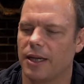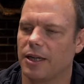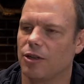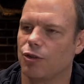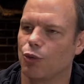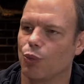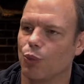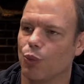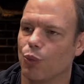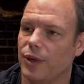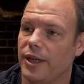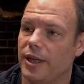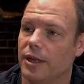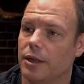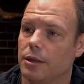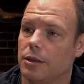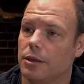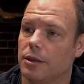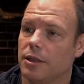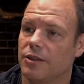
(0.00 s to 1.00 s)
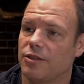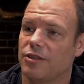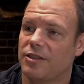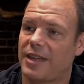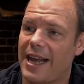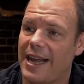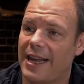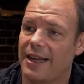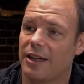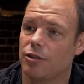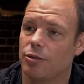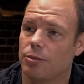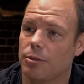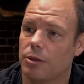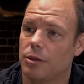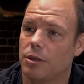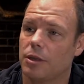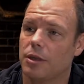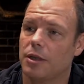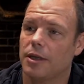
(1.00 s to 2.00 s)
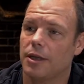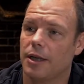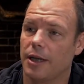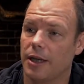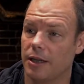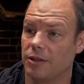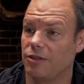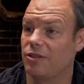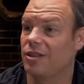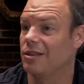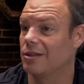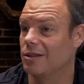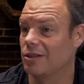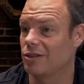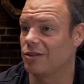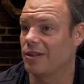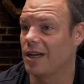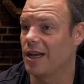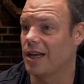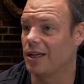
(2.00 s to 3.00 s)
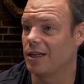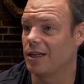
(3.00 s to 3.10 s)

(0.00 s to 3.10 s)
And it's real, it's tangible, and it's here to stay.